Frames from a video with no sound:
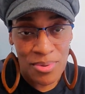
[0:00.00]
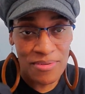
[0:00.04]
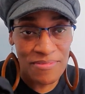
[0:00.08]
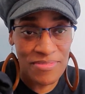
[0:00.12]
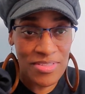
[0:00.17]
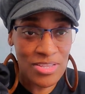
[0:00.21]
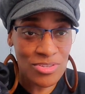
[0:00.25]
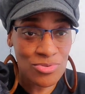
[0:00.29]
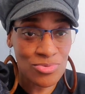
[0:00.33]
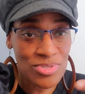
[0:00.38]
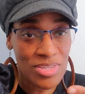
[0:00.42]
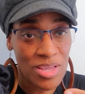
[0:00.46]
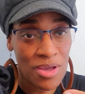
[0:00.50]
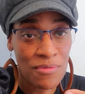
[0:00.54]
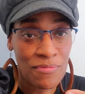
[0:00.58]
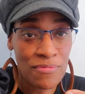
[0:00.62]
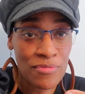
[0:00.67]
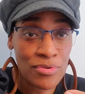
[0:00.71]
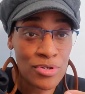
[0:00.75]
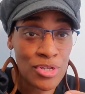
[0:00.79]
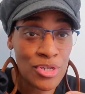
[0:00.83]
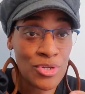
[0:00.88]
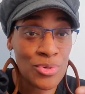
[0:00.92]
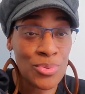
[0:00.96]
If this was
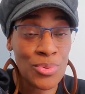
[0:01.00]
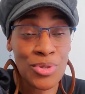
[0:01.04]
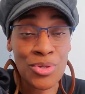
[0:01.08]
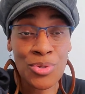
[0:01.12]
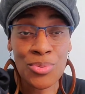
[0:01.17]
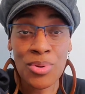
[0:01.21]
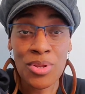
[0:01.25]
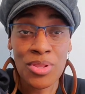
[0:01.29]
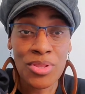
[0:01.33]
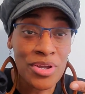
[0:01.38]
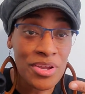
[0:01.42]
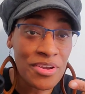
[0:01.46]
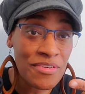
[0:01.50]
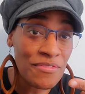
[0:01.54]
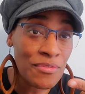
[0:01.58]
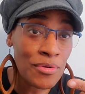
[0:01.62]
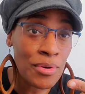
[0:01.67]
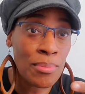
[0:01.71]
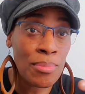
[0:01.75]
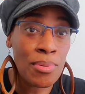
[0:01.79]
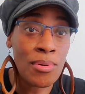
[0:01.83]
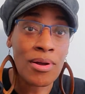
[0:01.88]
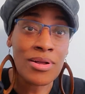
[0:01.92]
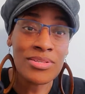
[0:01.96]
helpful to you and you were looking
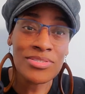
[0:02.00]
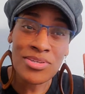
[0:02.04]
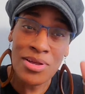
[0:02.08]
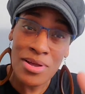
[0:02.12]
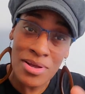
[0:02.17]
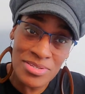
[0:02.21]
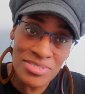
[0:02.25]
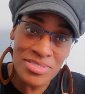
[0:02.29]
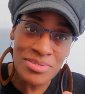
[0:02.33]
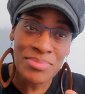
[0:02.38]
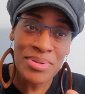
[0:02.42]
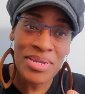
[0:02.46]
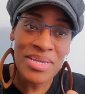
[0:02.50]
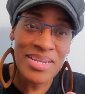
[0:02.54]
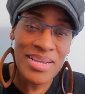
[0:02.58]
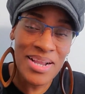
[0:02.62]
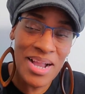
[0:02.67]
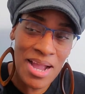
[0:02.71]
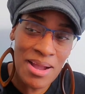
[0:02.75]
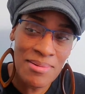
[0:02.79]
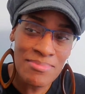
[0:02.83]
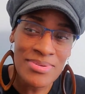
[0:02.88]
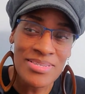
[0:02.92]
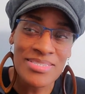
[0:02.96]
for a bra, talk to me in the
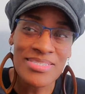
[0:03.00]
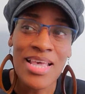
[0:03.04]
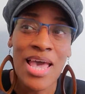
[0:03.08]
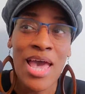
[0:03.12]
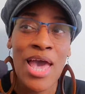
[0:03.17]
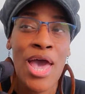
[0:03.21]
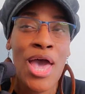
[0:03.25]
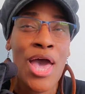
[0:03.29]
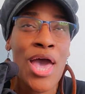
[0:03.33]
comments.